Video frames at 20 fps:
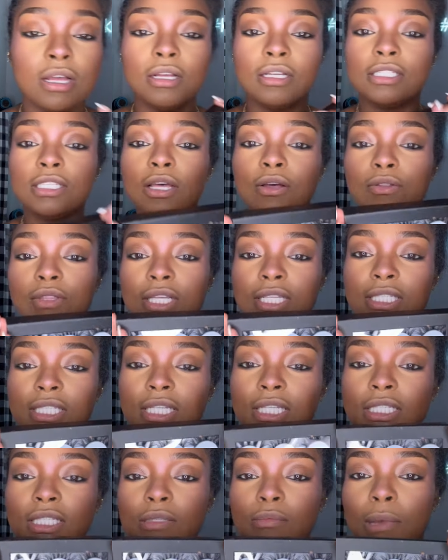So this
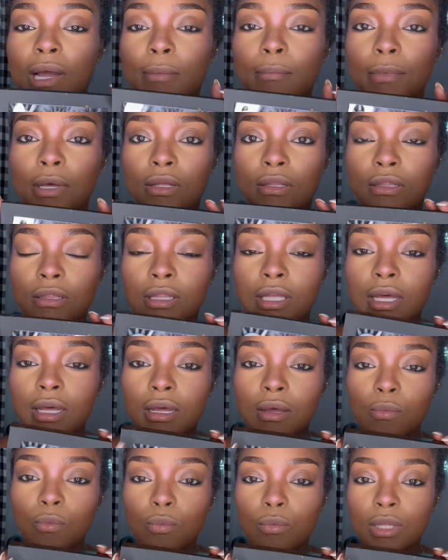is
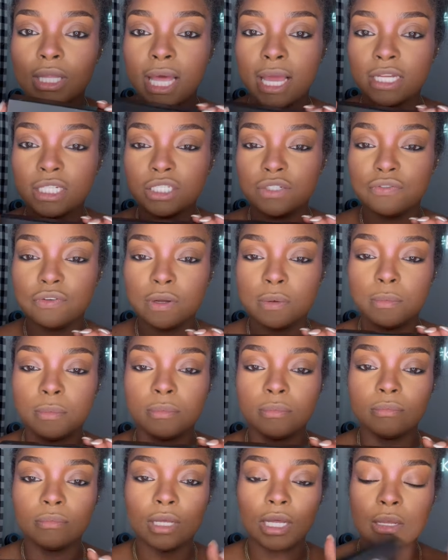the lash from
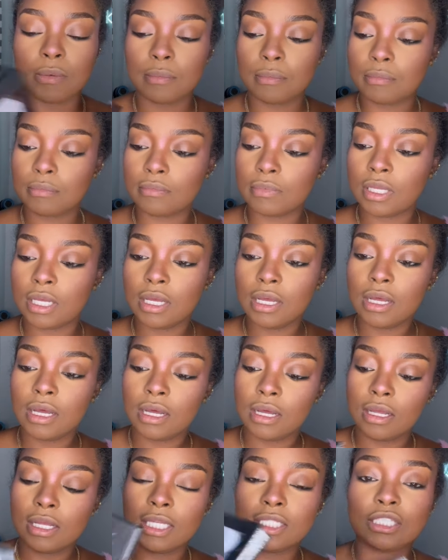
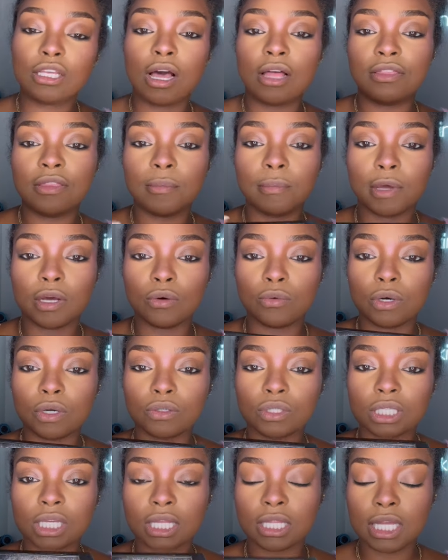it's called the
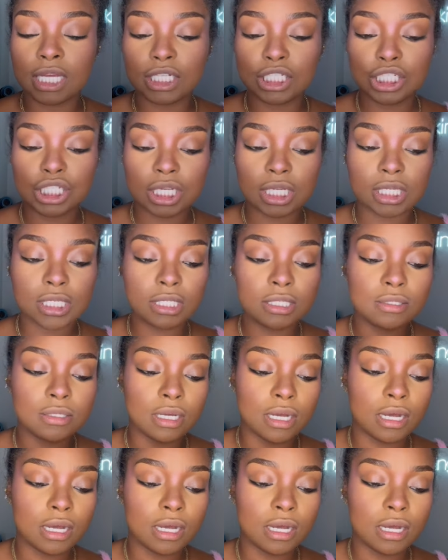Melrose collection.